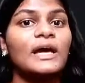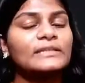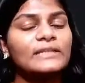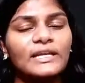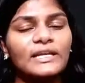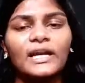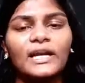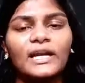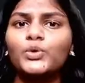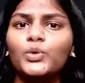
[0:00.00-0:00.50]

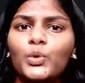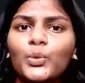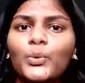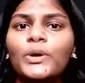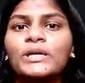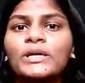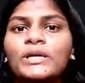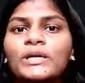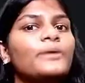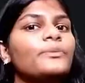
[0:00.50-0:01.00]
There are two
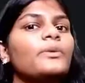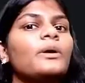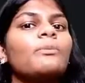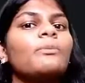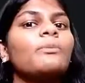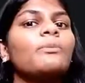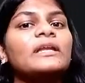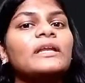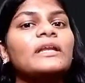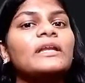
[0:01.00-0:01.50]
ways that we're
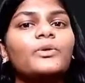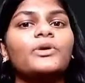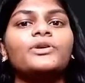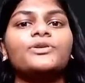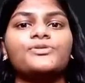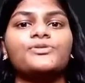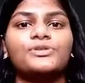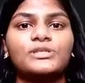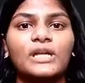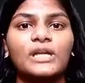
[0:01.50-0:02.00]
mainly
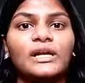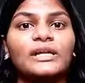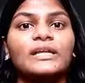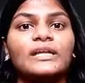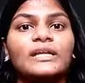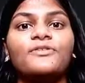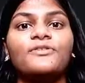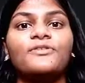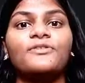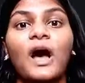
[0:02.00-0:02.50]
going to
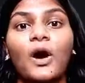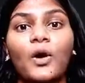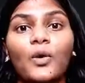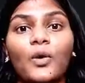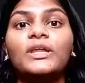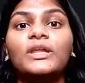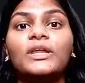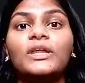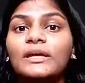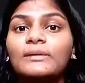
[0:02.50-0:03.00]
study of
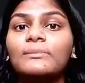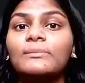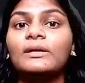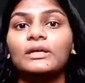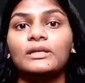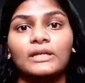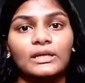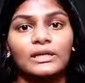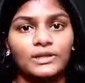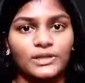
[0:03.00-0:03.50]
how they can be
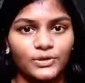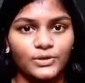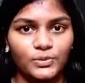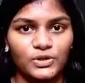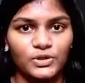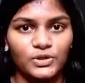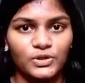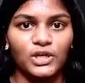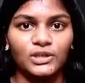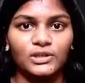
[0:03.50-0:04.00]
connected to
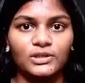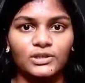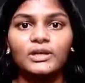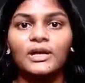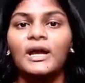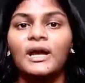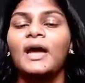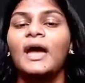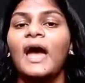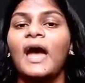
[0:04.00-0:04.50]
each other,